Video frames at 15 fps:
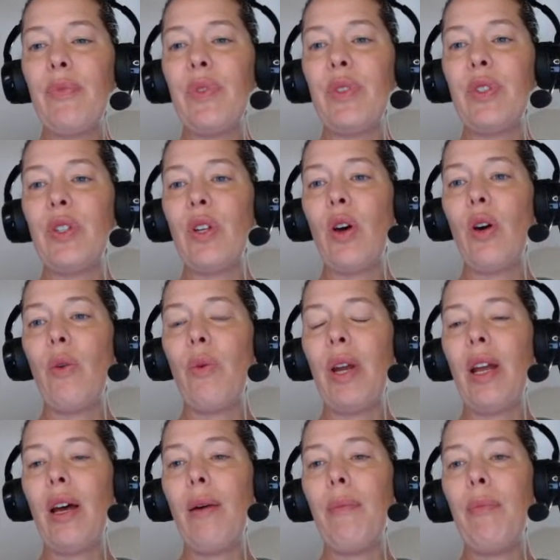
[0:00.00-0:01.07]
So
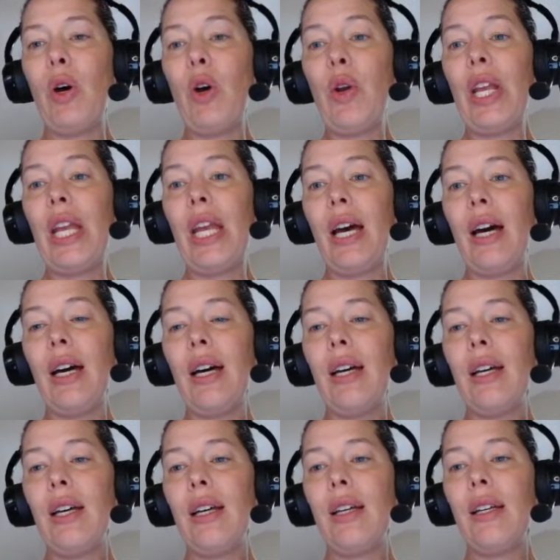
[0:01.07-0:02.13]
when
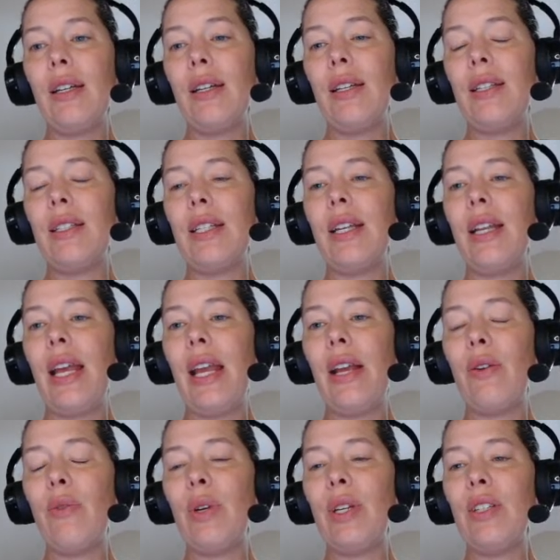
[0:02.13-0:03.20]
ammonia is in
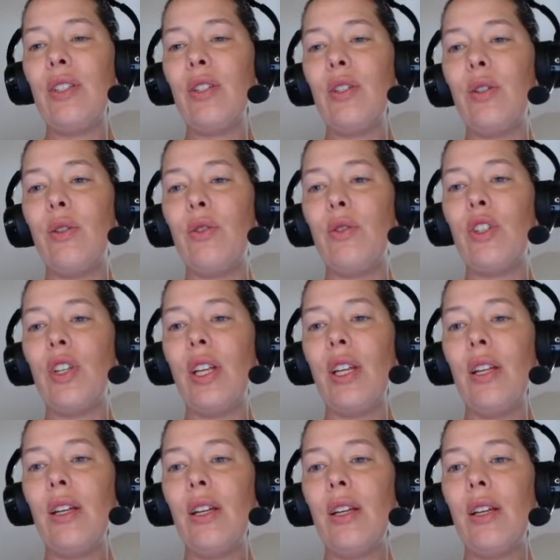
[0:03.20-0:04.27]
aqueous solution,